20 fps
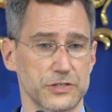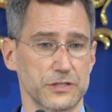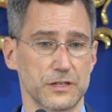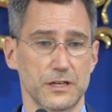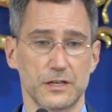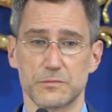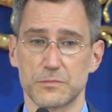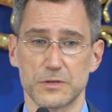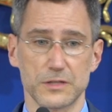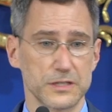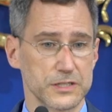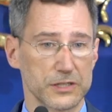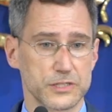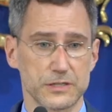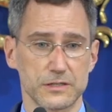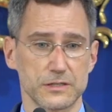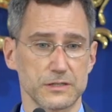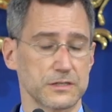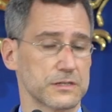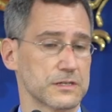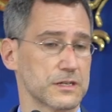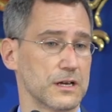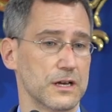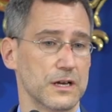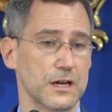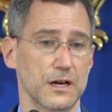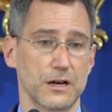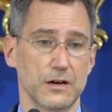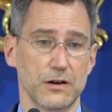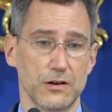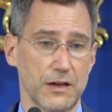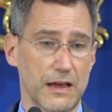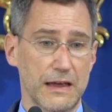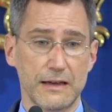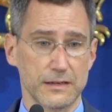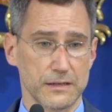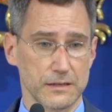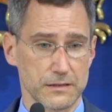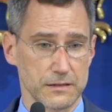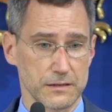and militias end.